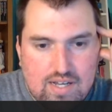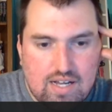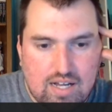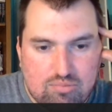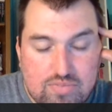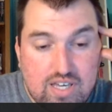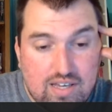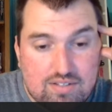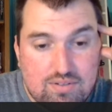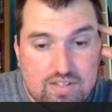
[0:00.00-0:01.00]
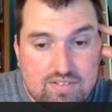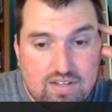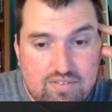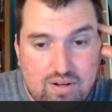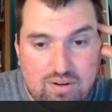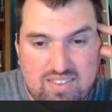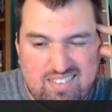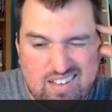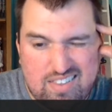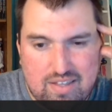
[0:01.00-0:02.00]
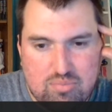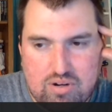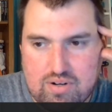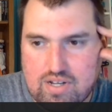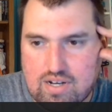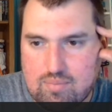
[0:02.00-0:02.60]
So that's kind of how I think about it.